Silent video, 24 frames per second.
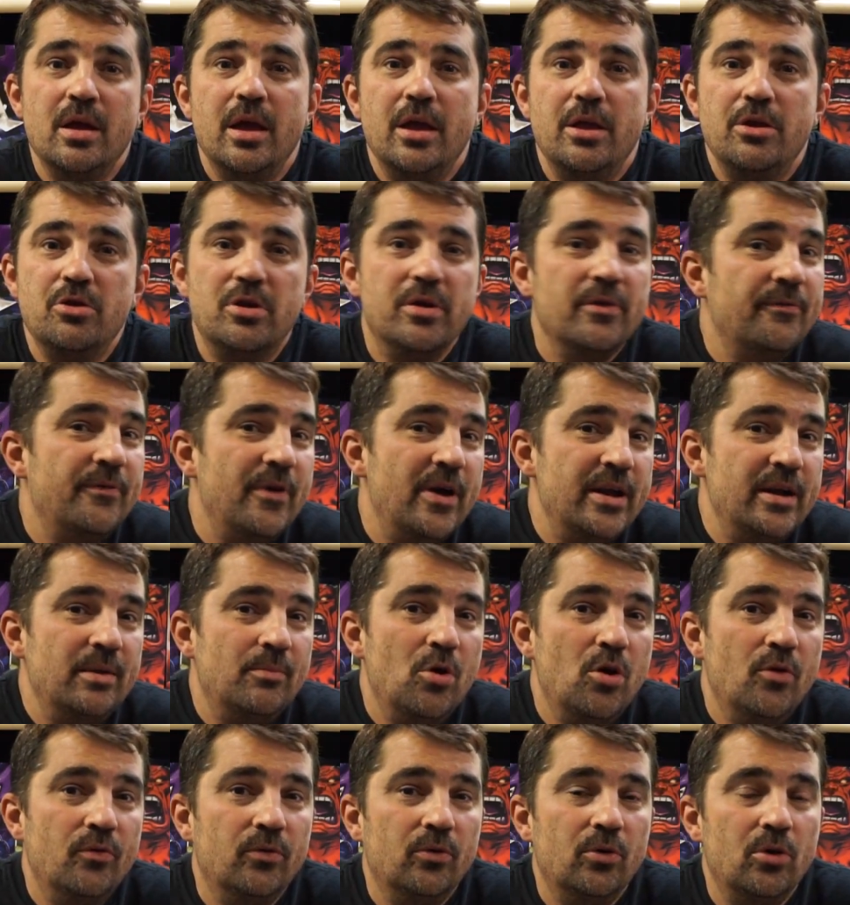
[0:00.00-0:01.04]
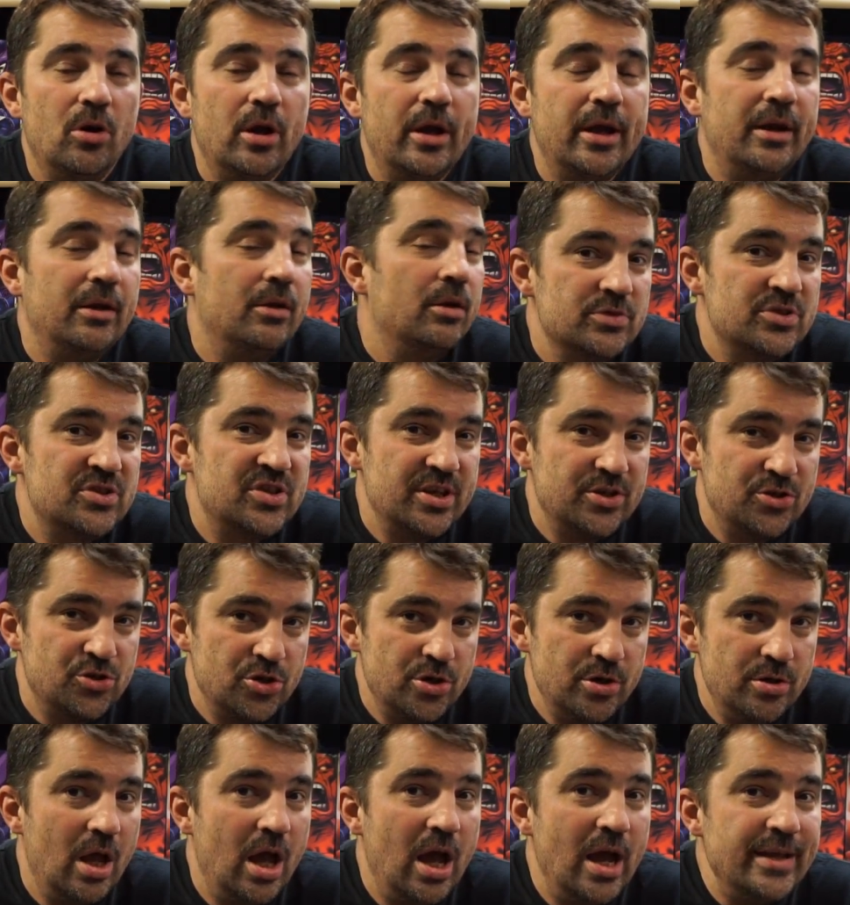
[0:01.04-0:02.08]
You can find them over at
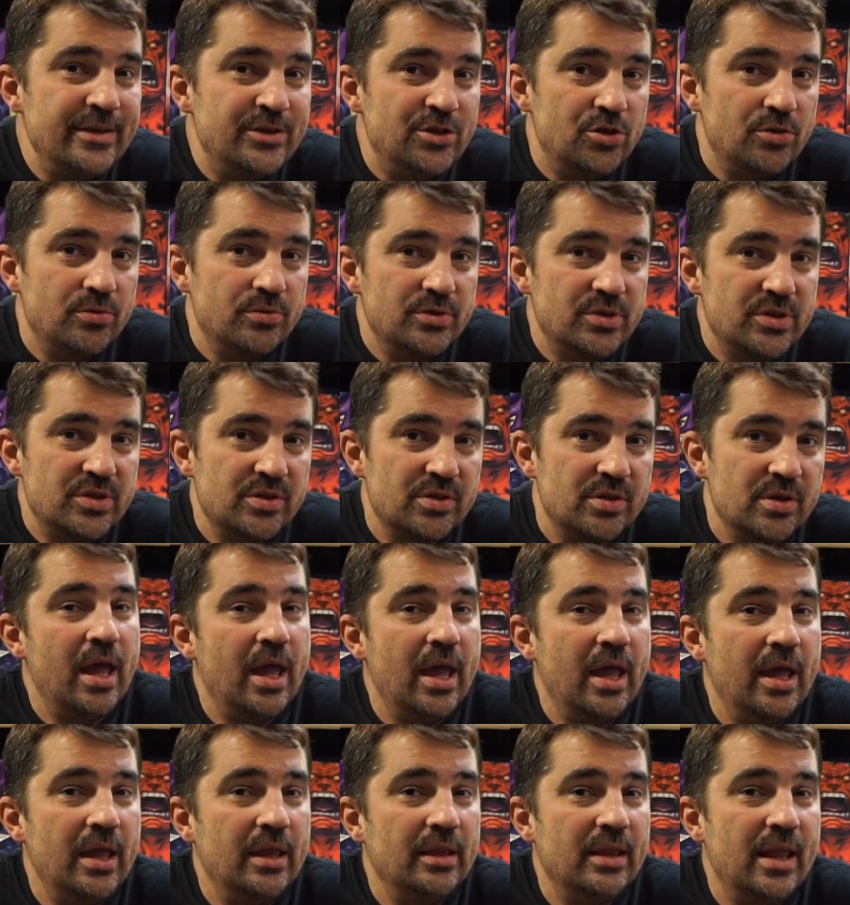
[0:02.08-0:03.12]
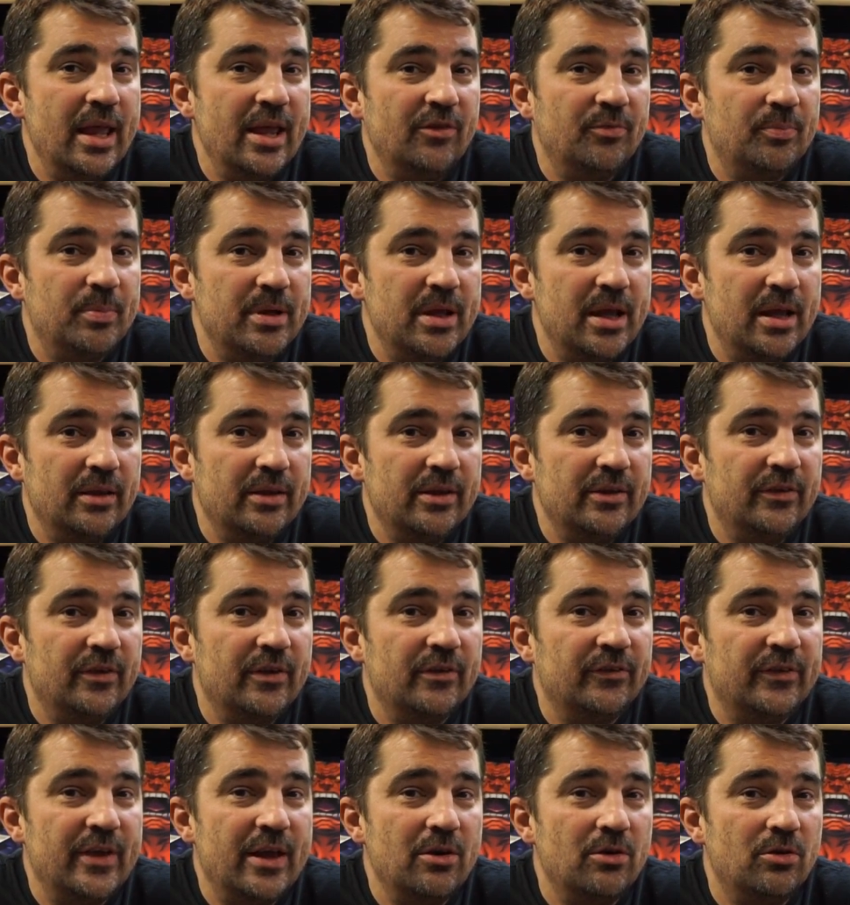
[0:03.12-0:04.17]
Stitcher, iTunes, and last but not least,
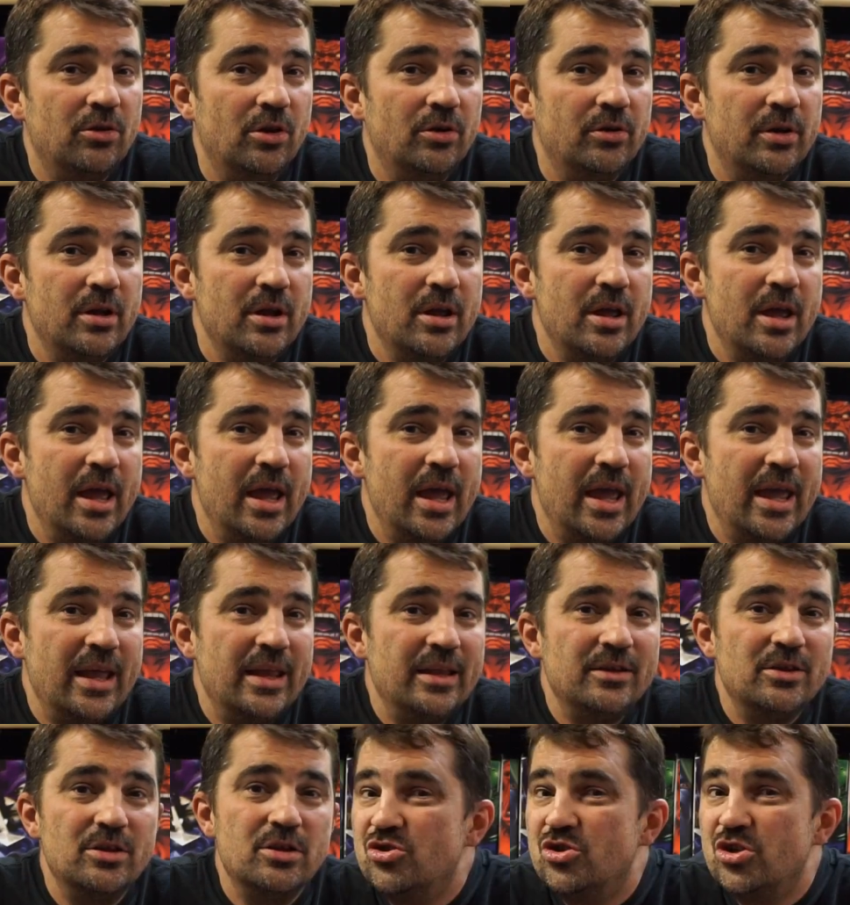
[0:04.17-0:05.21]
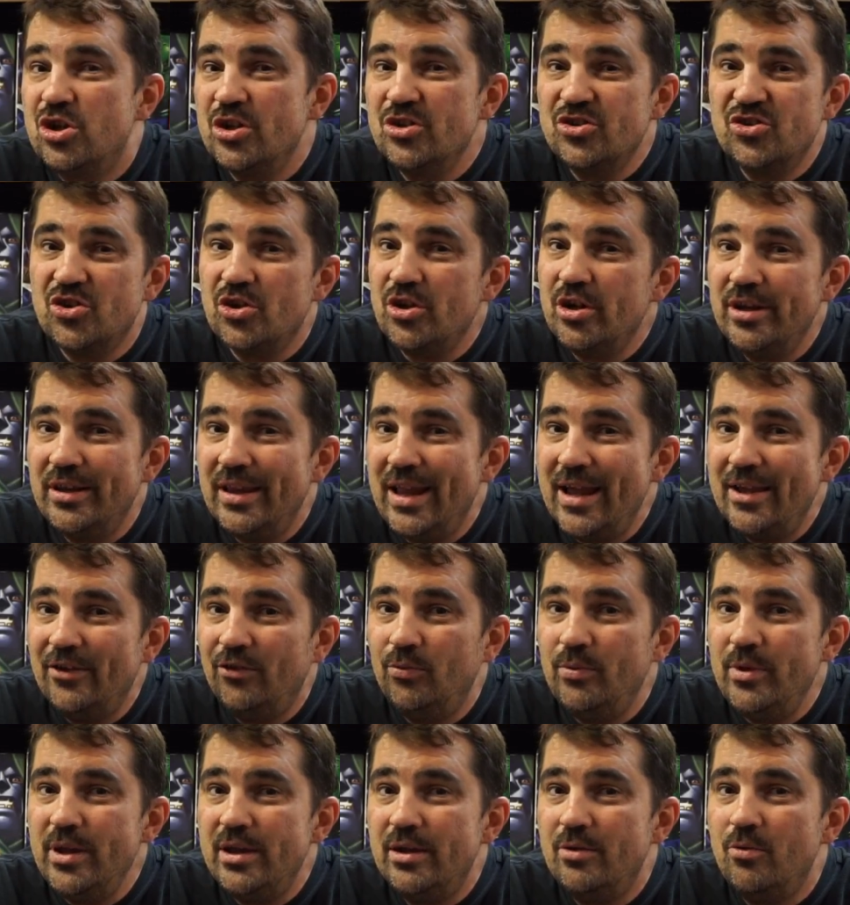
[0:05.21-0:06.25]
SoundCloud. And just started last
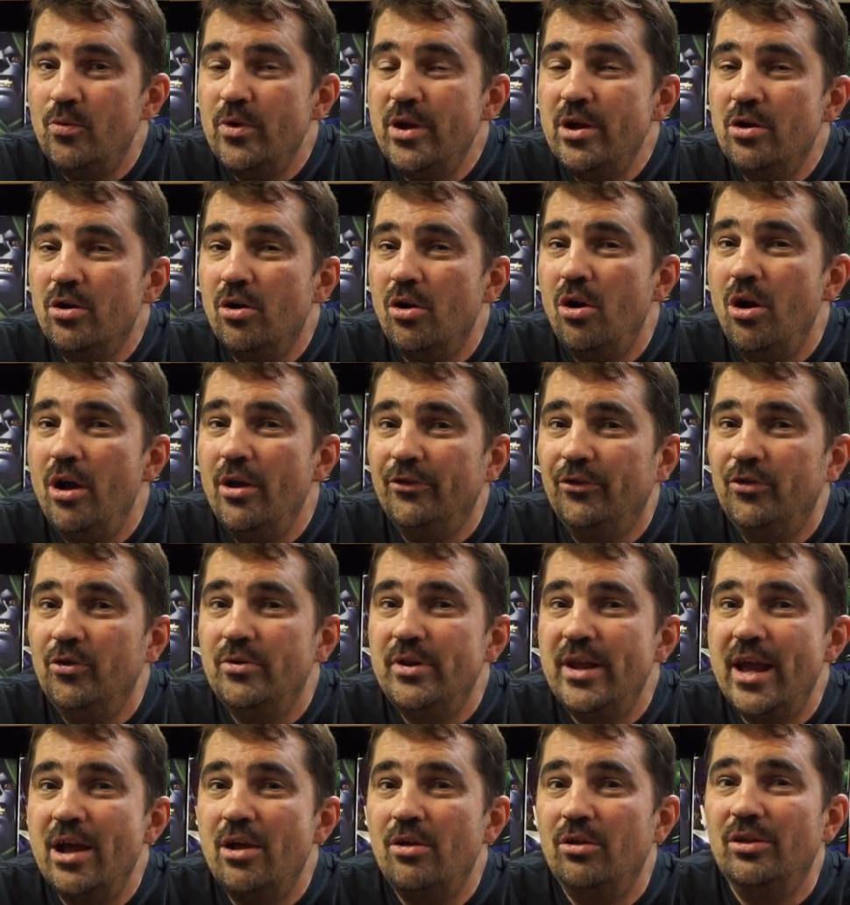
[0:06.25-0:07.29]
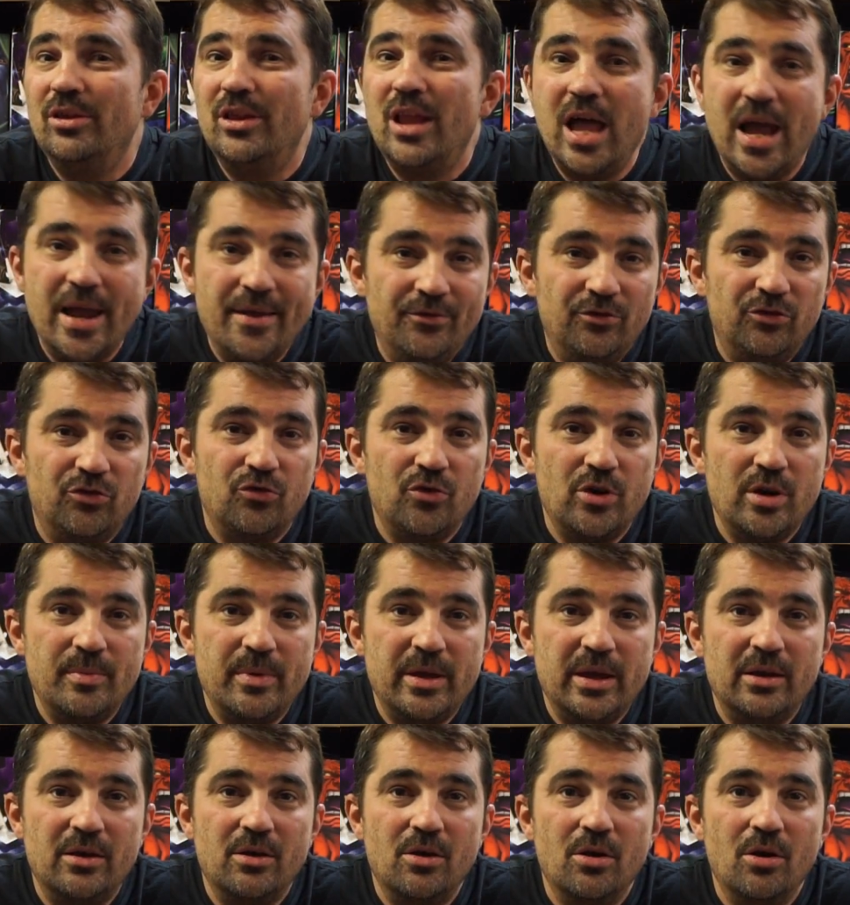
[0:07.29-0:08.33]
week, we are also now live
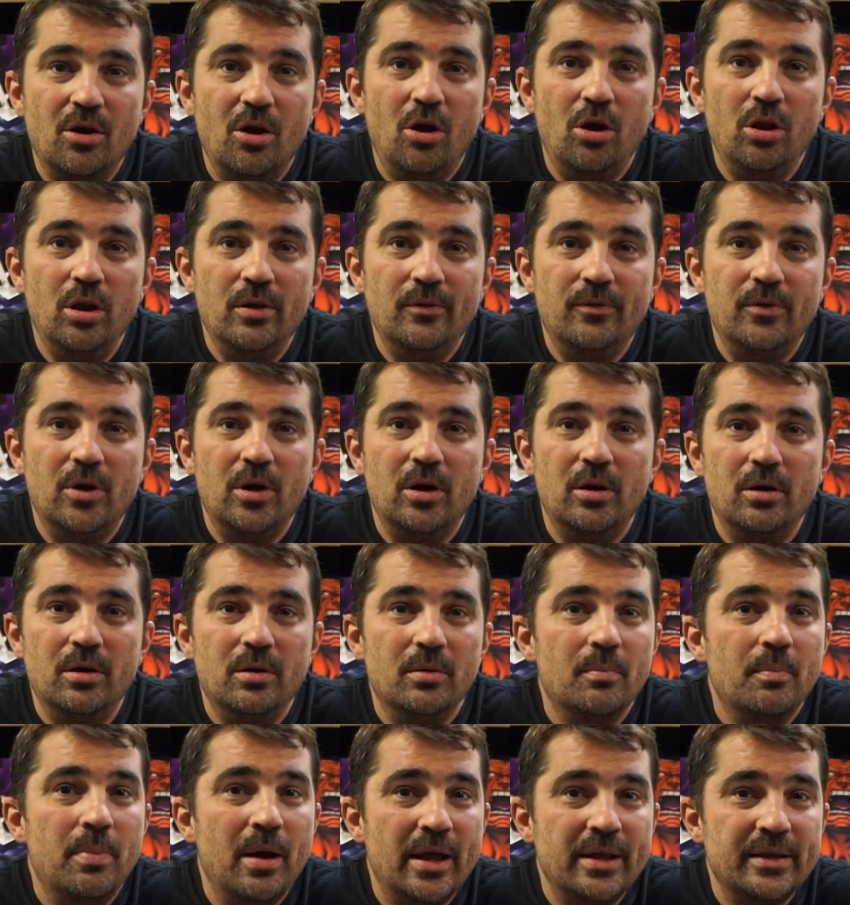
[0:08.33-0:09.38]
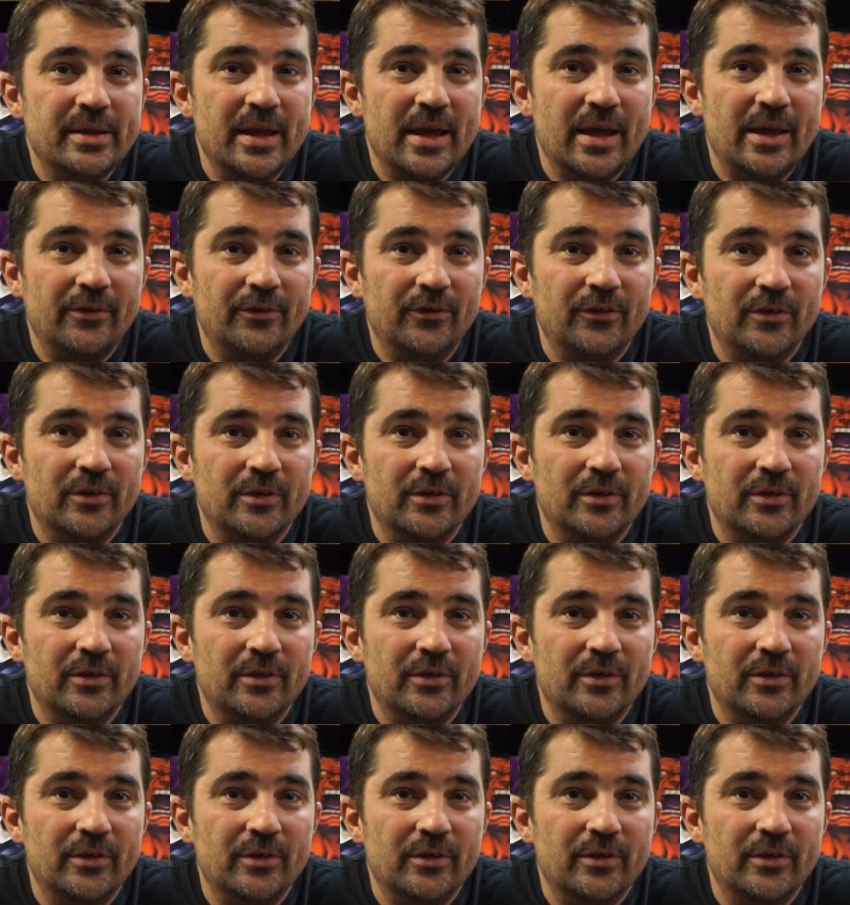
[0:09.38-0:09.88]
streaming all of our podcasts